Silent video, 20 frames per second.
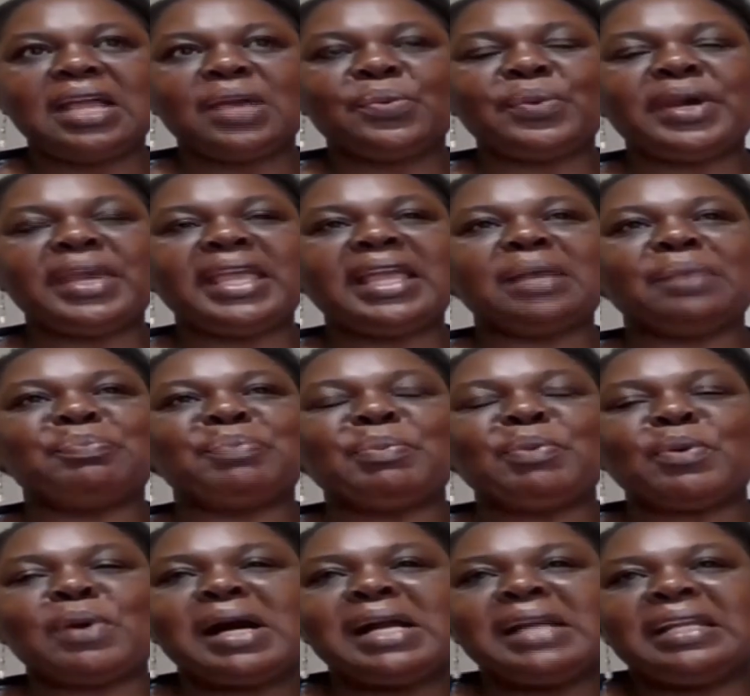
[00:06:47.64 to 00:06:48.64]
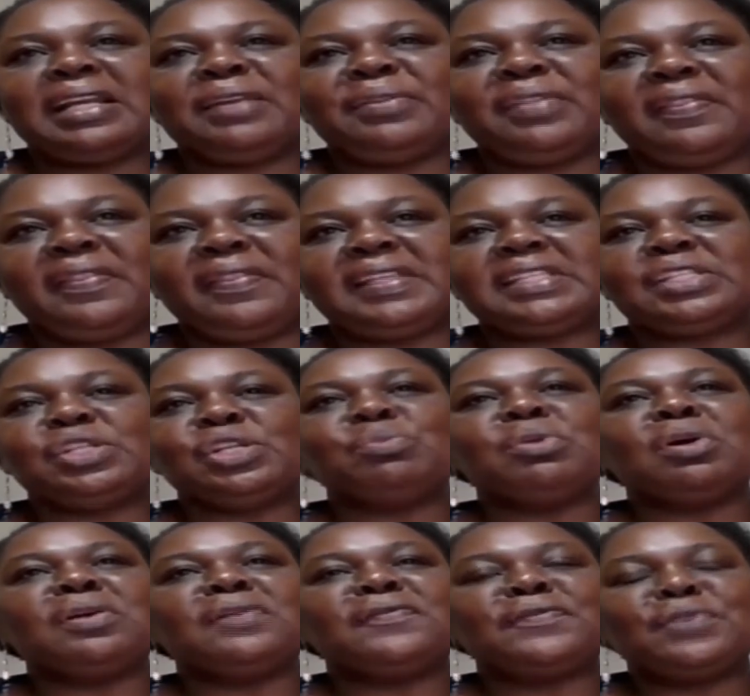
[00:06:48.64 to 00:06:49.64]
where people were wondering whether this is
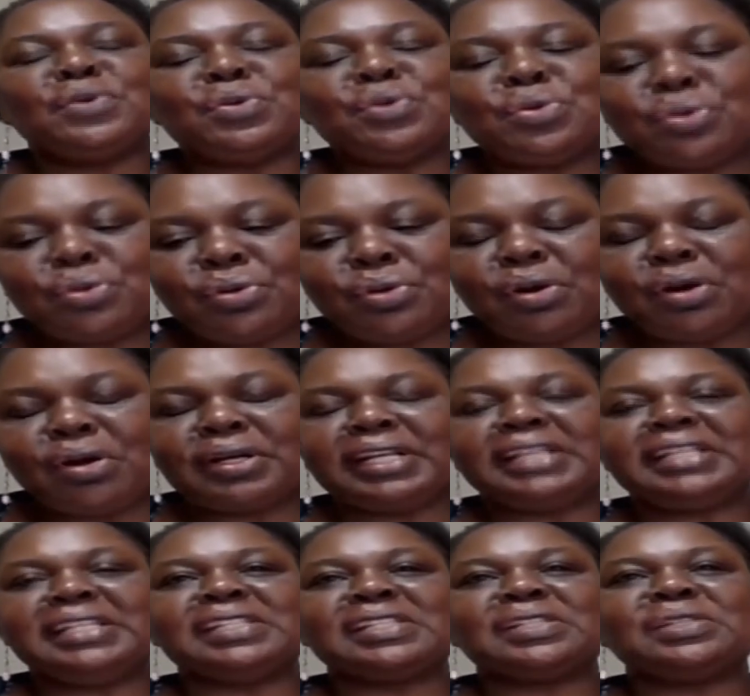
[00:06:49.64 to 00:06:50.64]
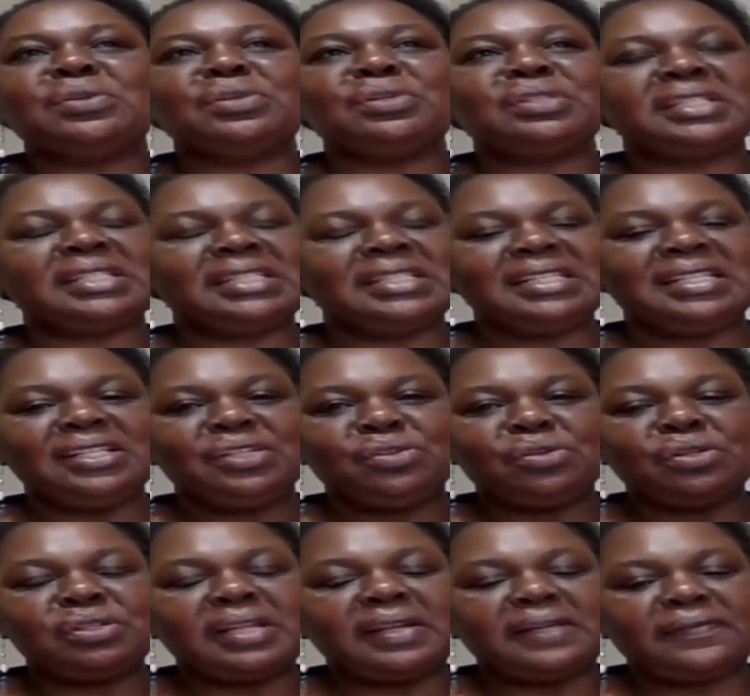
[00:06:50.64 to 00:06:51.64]
normal flu or it is not
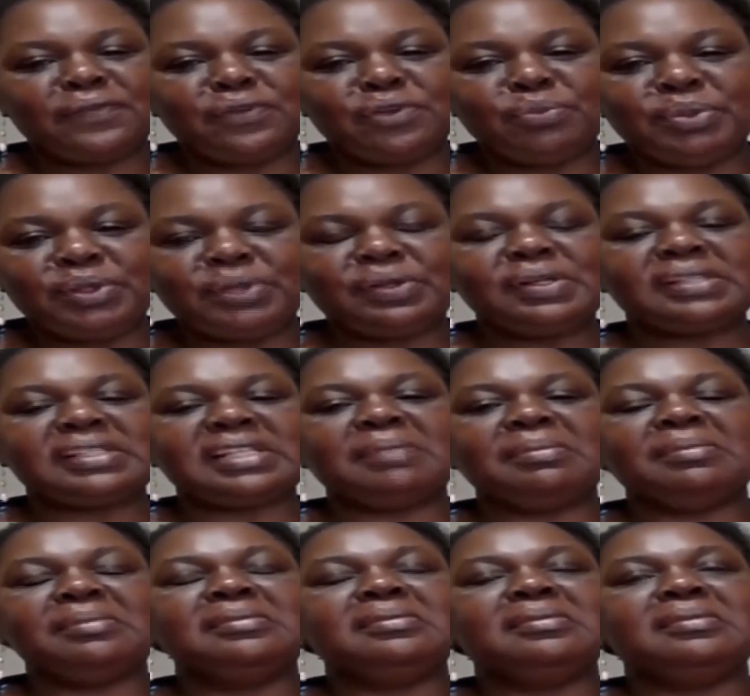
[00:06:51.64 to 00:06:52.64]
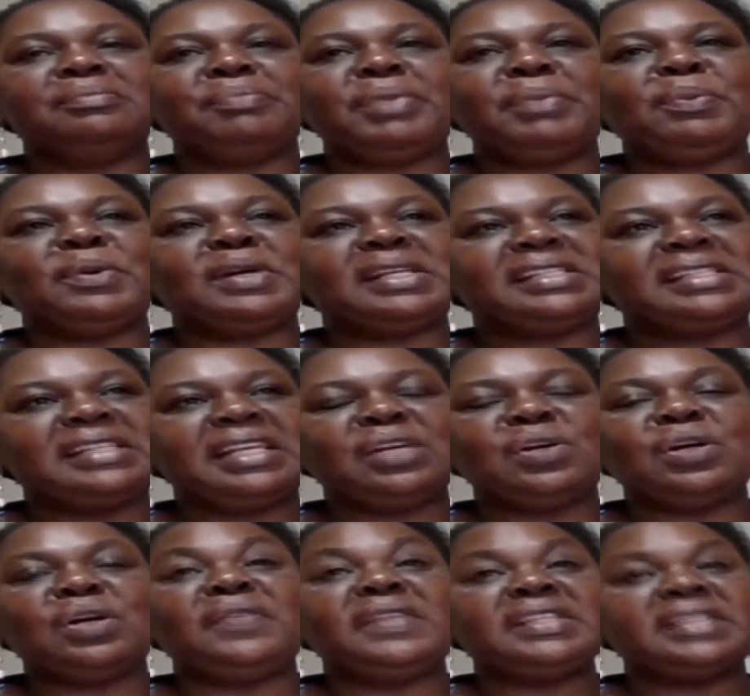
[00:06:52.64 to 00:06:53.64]
a flu, because some people are saying,
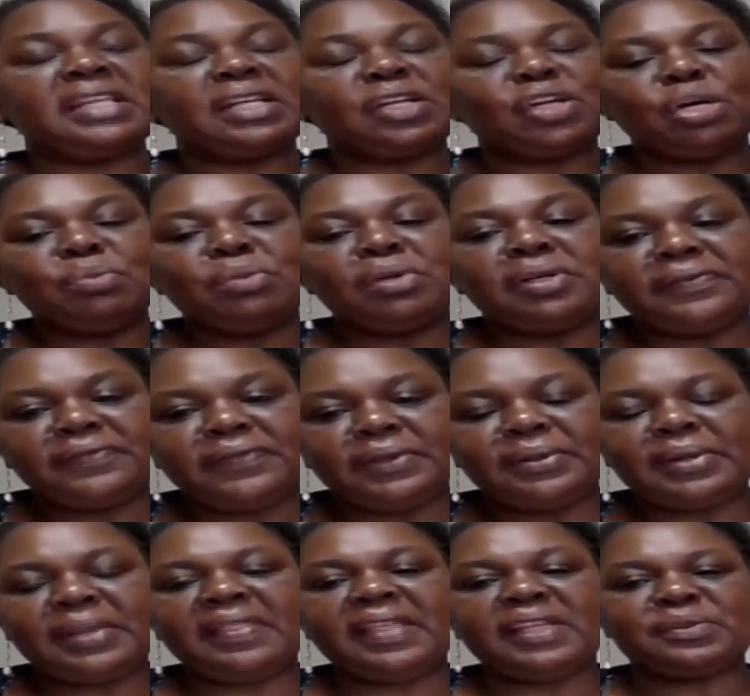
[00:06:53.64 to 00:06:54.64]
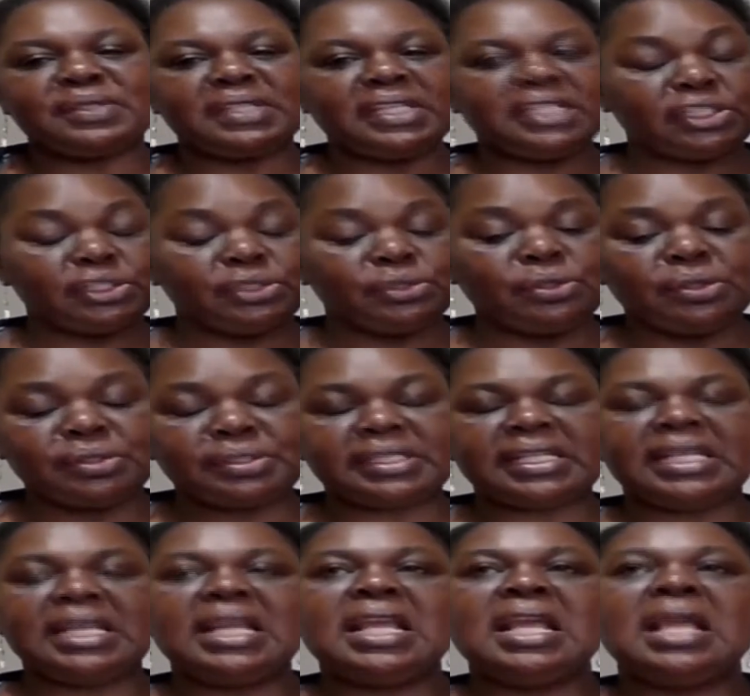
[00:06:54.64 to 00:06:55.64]
oh, this is a common flu, others think it's not.
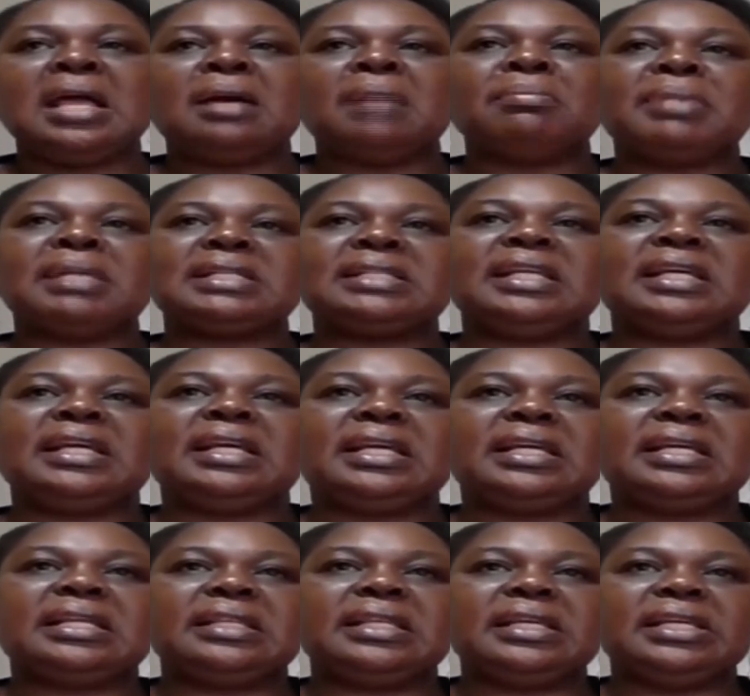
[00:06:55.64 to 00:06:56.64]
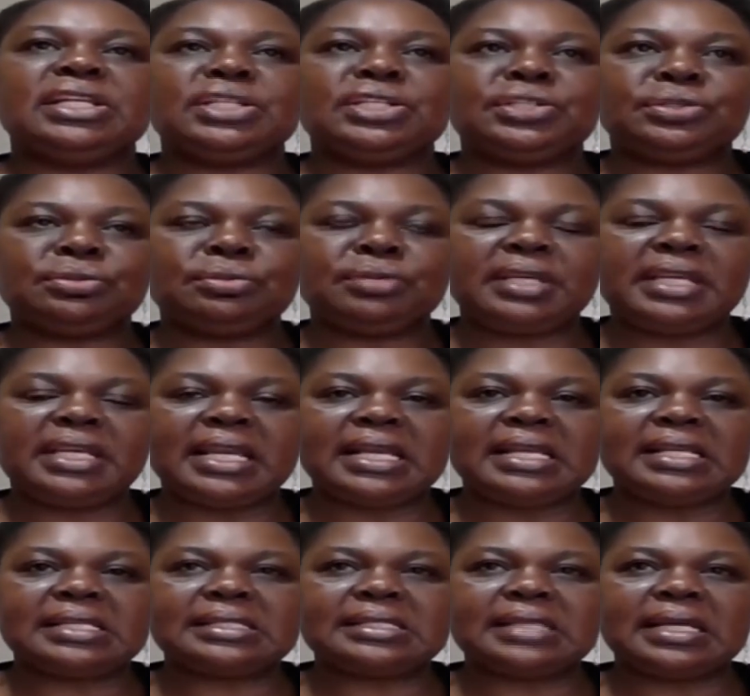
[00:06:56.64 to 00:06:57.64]
But the issue here
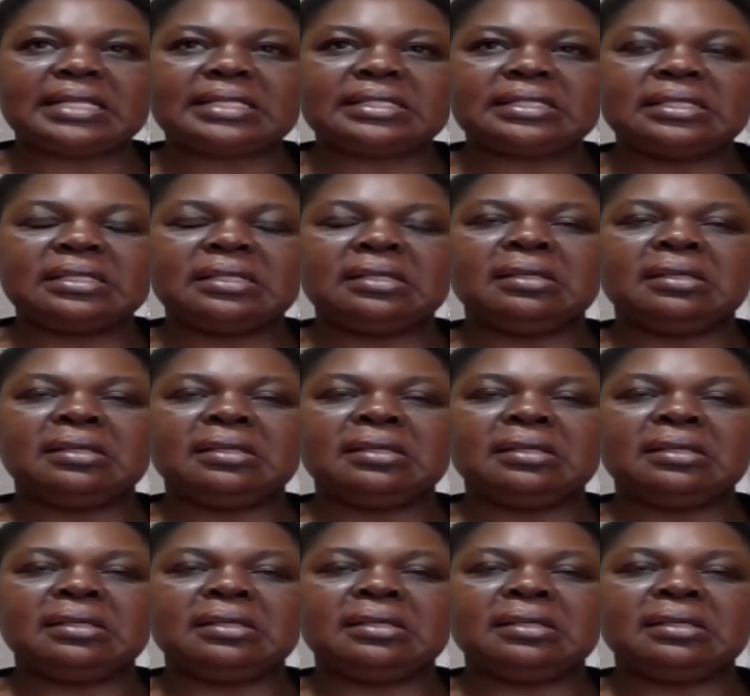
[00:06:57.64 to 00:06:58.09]
is that